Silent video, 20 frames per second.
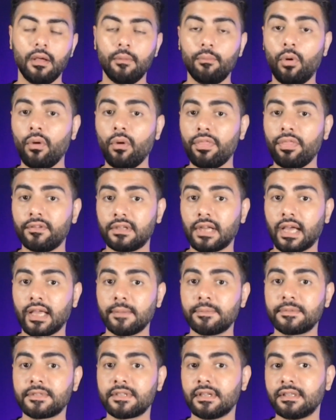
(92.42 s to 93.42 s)
Both
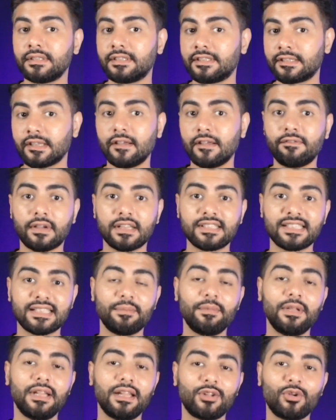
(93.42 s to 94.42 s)
types serve a
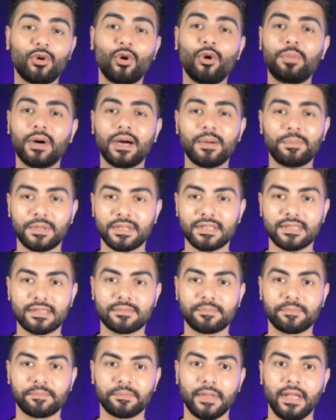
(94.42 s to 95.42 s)
similar core
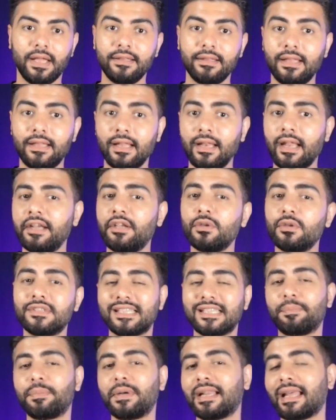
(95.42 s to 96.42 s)
purpose. They let you
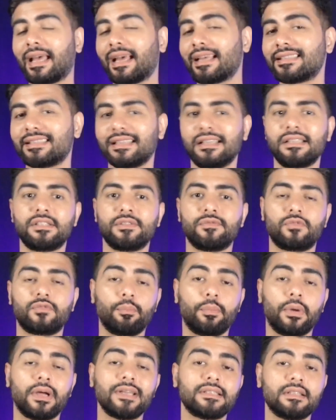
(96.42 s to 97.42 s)
separate assets from
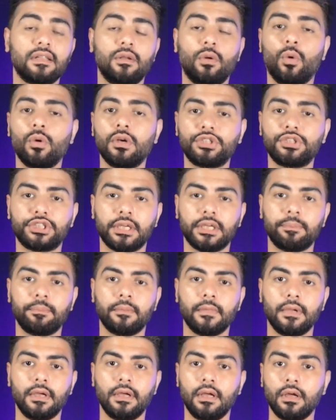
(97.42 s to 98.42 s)
personal ownership,
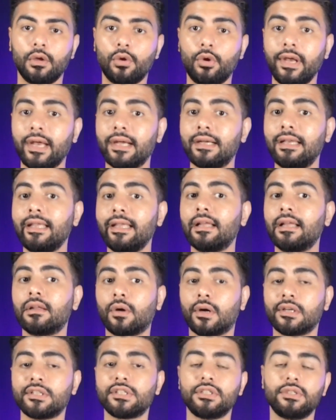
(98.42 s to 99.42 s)
create legal
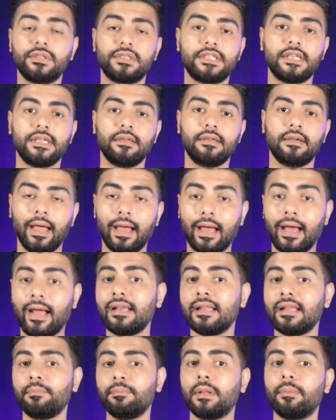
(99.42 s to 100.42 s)
continuity,
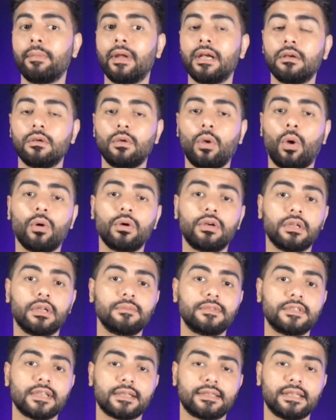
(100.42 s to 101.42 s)
and implement
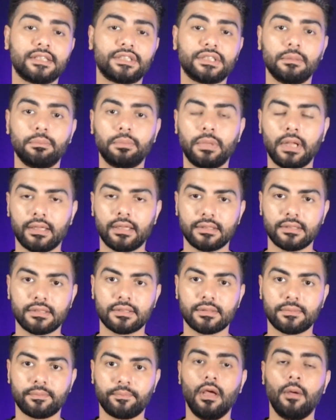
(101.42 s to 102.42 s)
long-term succession
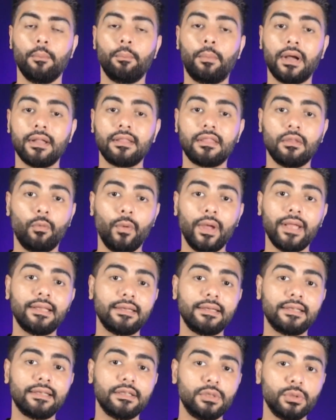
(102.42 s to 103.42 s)
plans. But the way
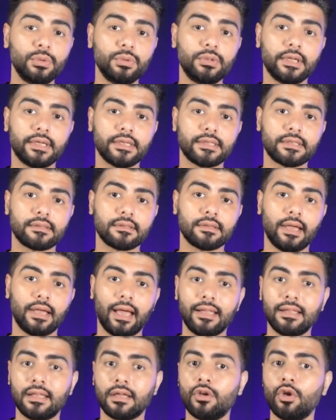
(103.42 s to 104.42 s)
that they do this
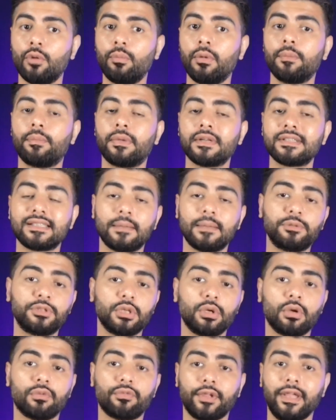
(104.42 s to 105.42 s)
and the global
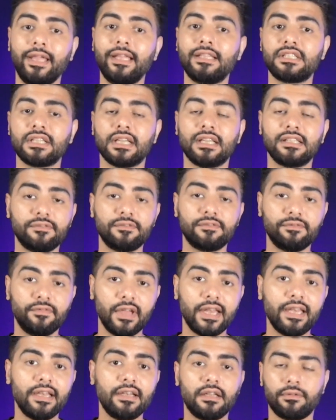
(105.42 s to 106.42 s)
perception of each is
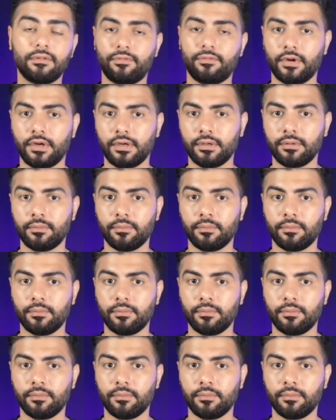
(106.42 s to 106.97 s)
very different.